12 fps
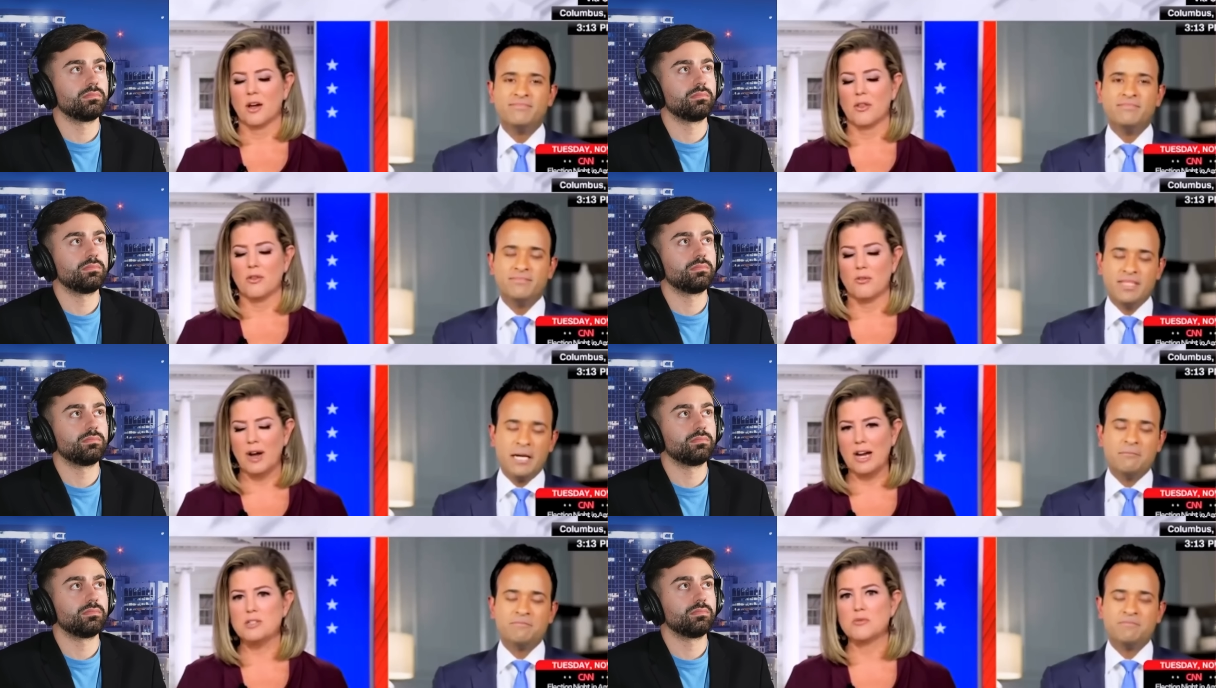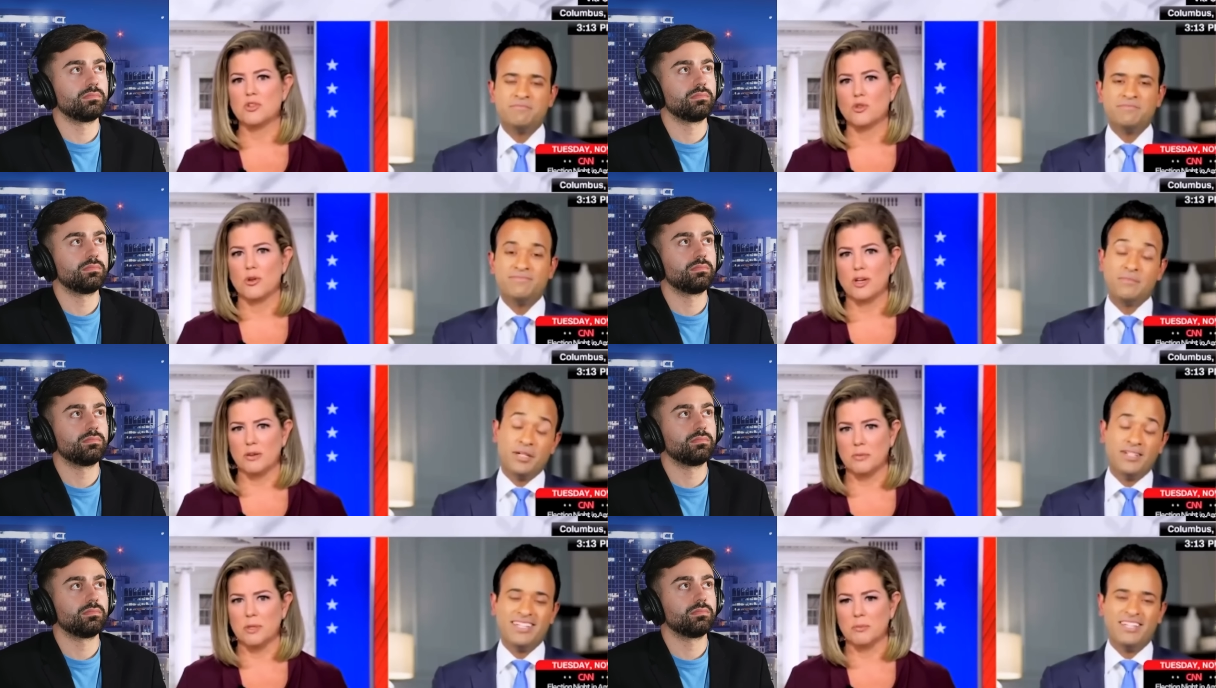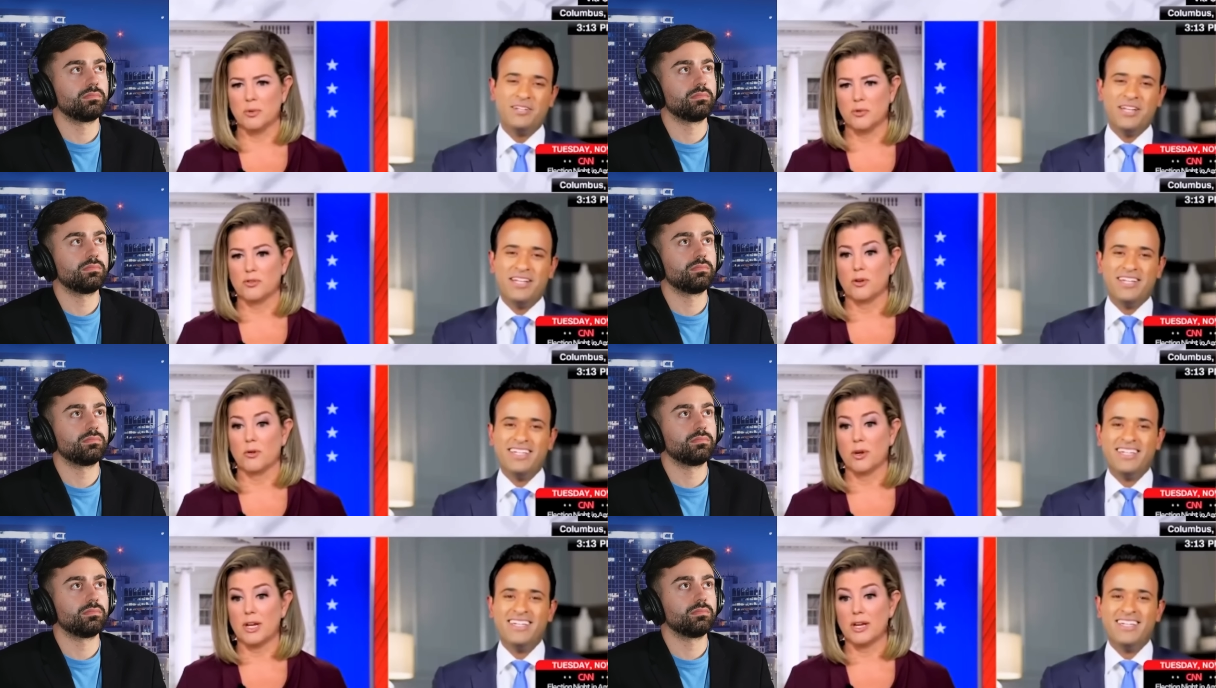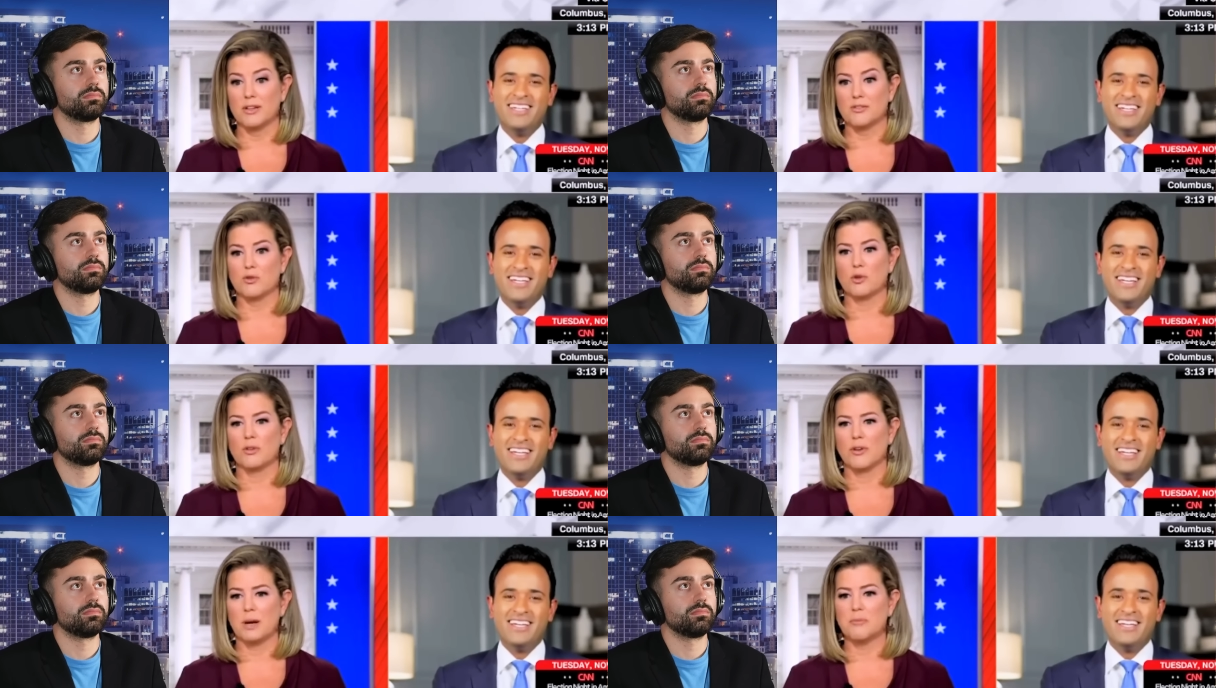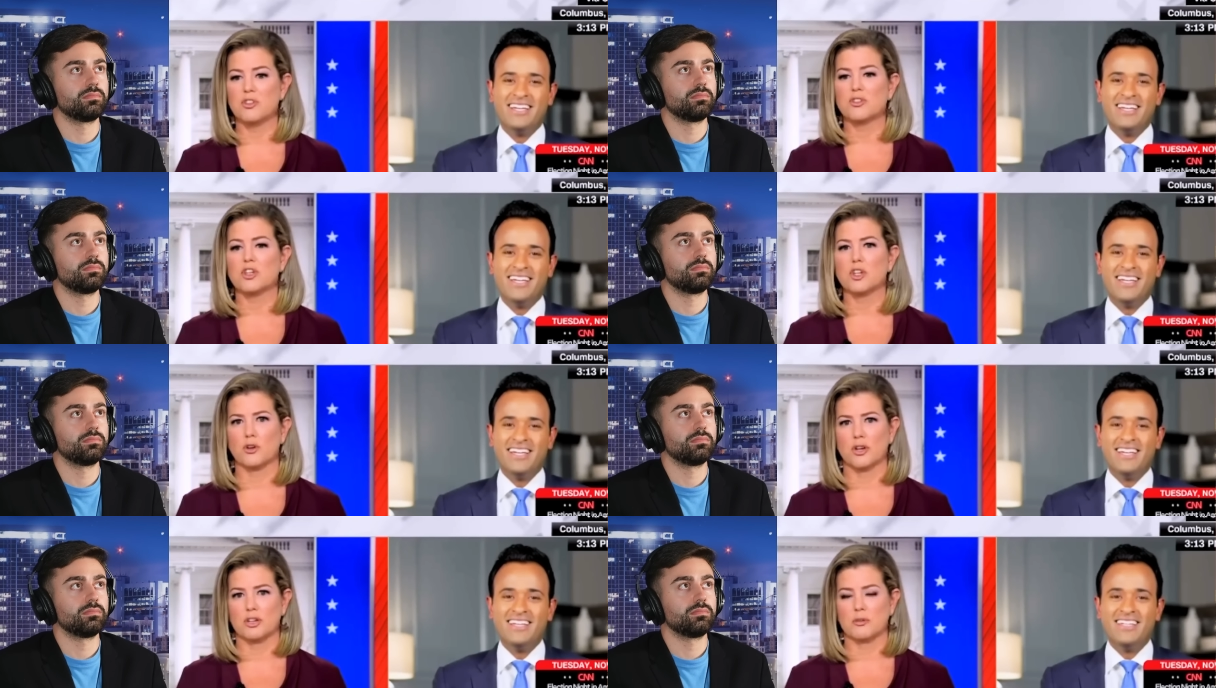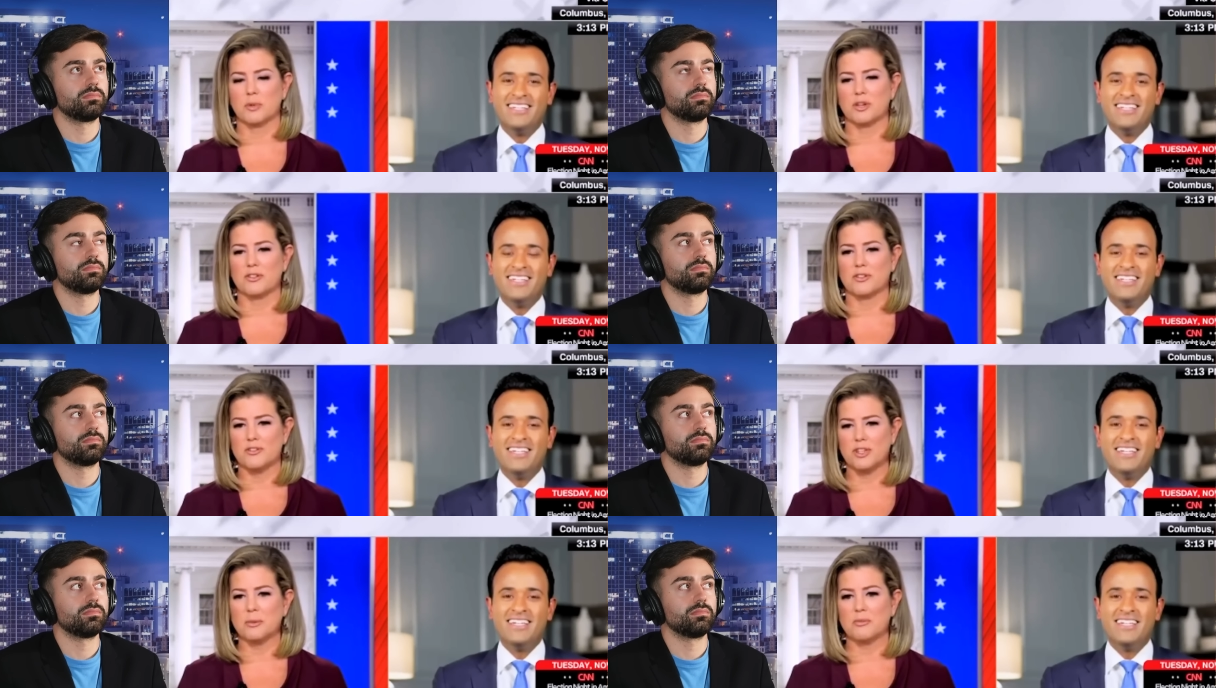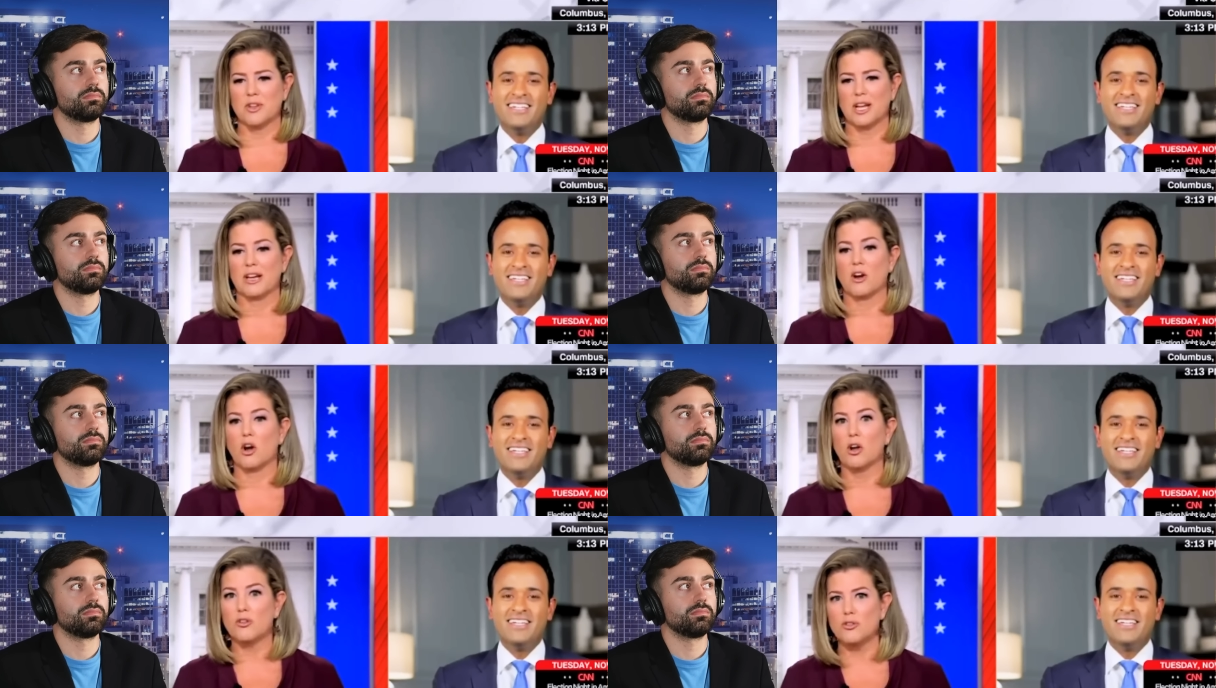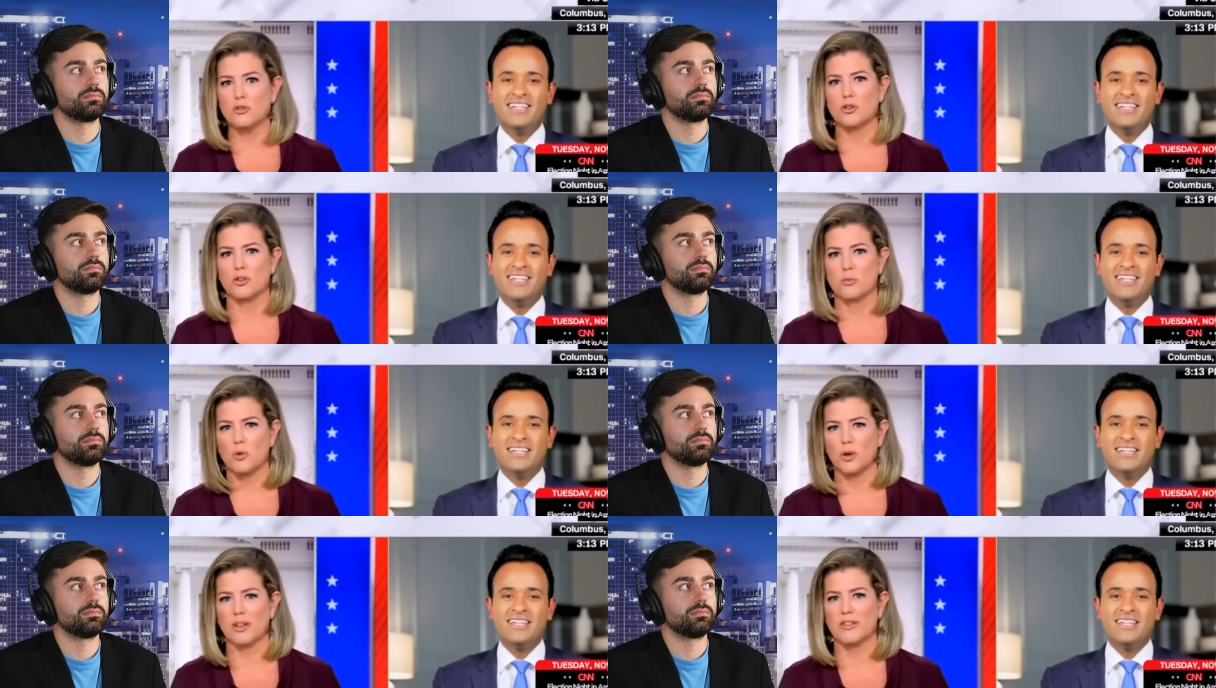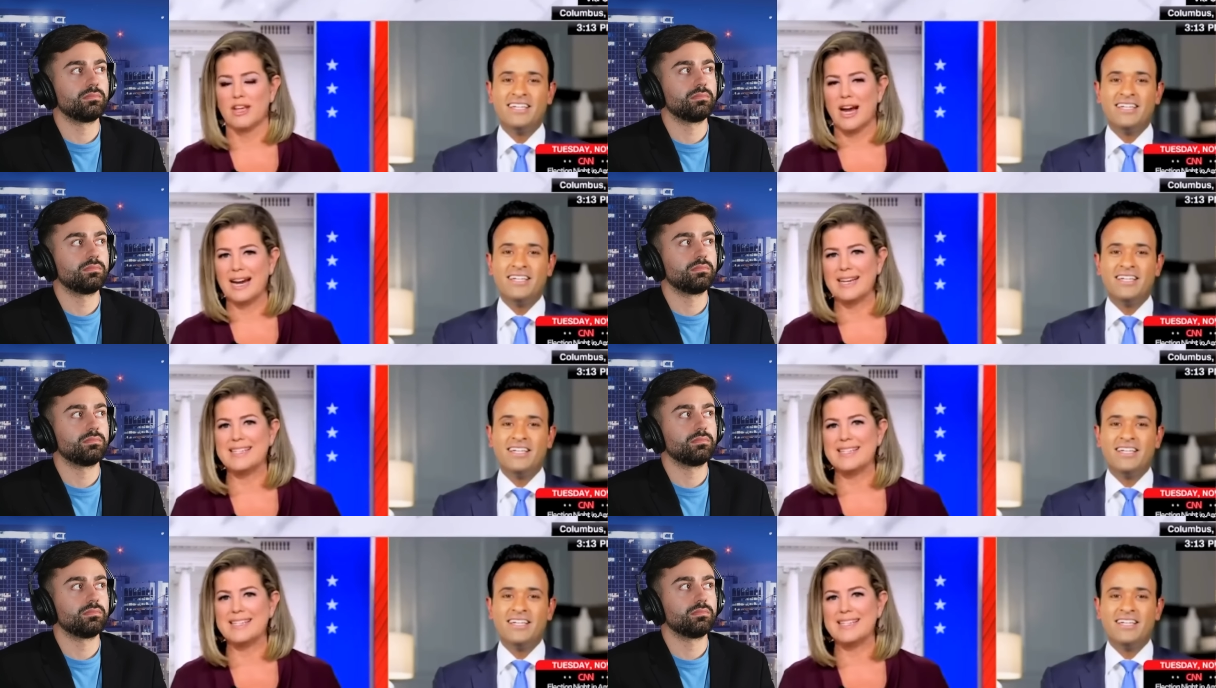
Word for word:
Speaker 1: Uh, the vast majority of people. So it, it's sort of, I'm just curious because it seems like also to the point of the